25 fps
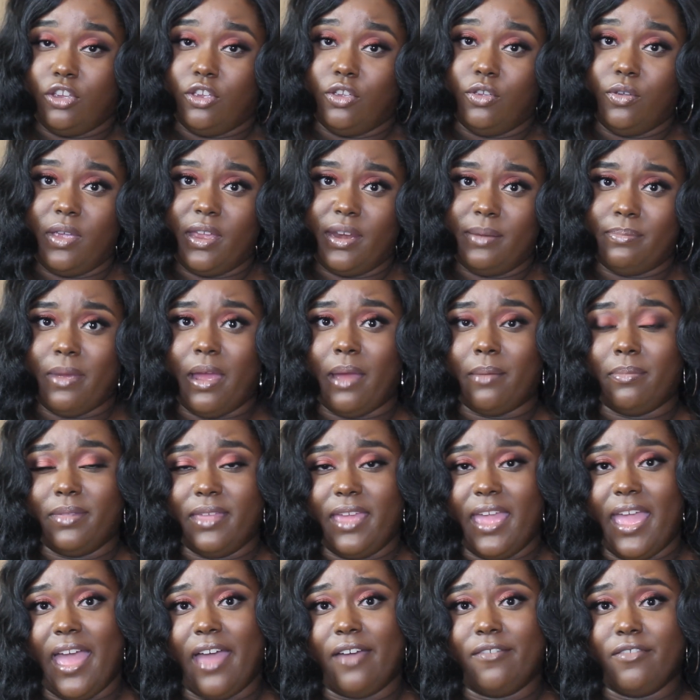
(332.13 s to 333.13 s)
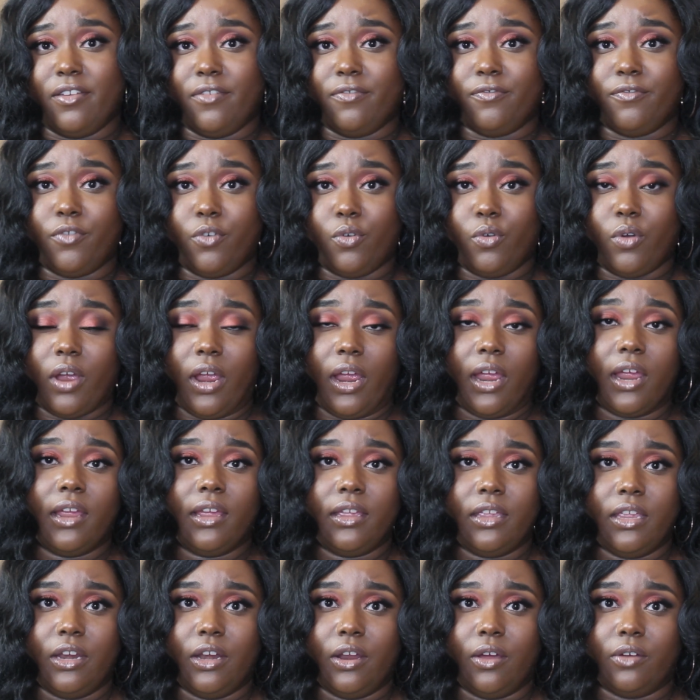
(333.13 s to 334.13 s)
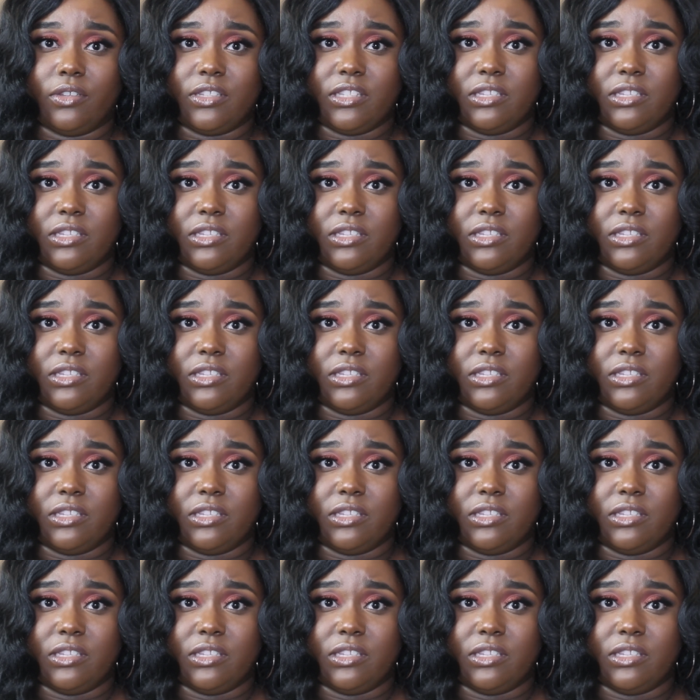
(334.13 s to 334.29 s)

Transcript: you can probably have it for, you know,